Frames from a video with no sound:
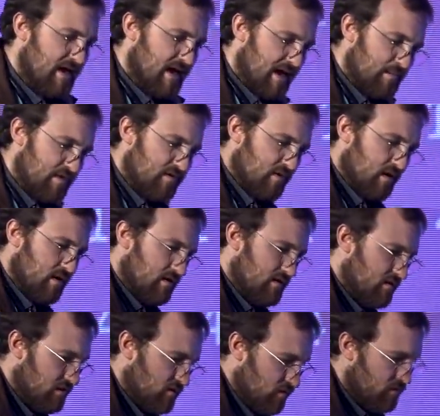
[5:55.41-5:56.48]
Amazon
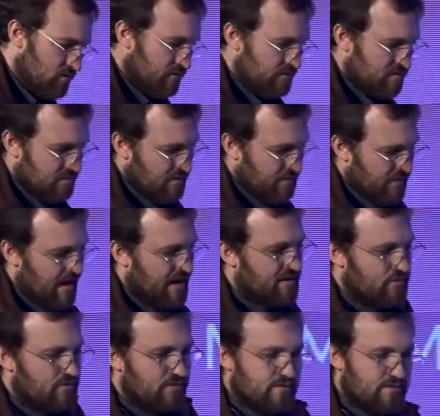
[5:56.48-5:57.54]
and the Googles and the
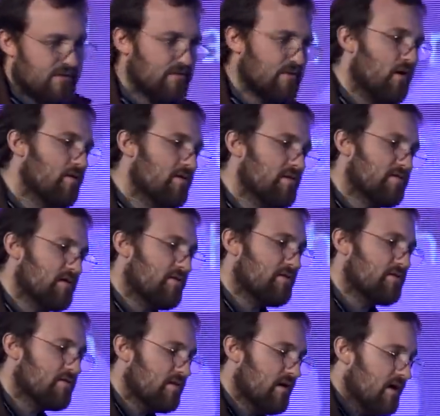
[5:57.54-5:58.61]
Baidus and all these
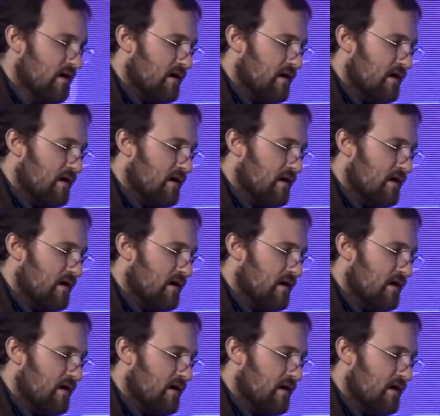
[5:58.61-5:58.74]
others,